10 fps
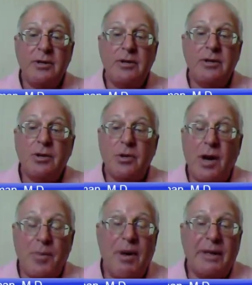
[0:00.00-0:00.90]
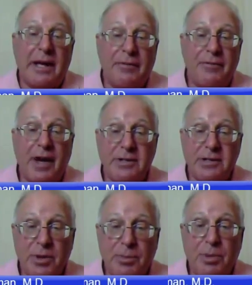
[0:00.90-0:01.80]
to help them identify
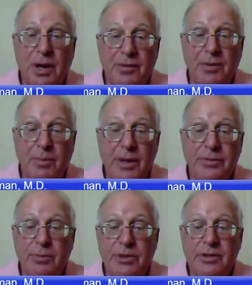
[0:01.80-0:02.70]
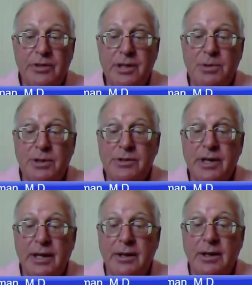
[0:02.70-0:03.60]
some of the prevalent myths and
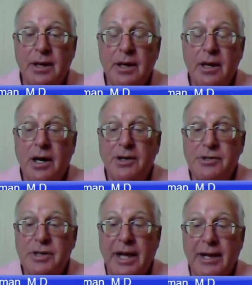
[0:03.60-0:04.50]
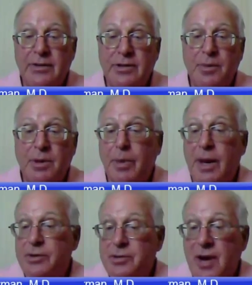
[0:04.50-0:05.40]
misconceptions and understand some of the
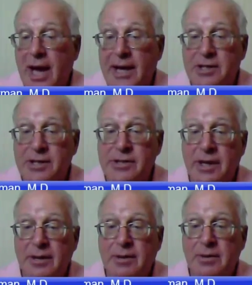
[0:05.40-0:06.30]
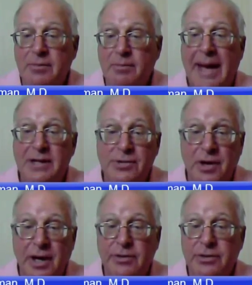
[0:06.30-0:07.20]
better strategies than
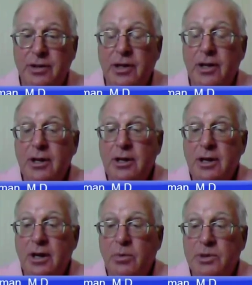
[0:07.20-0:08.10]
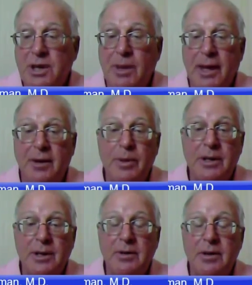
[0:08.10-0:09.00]
managing stress, which I'm not a
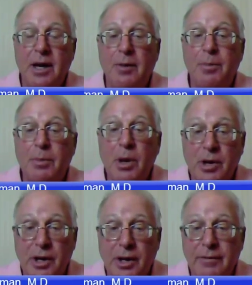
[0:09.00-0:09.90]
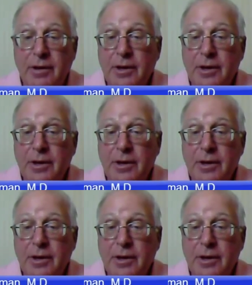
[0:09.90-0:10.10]
big proponent of.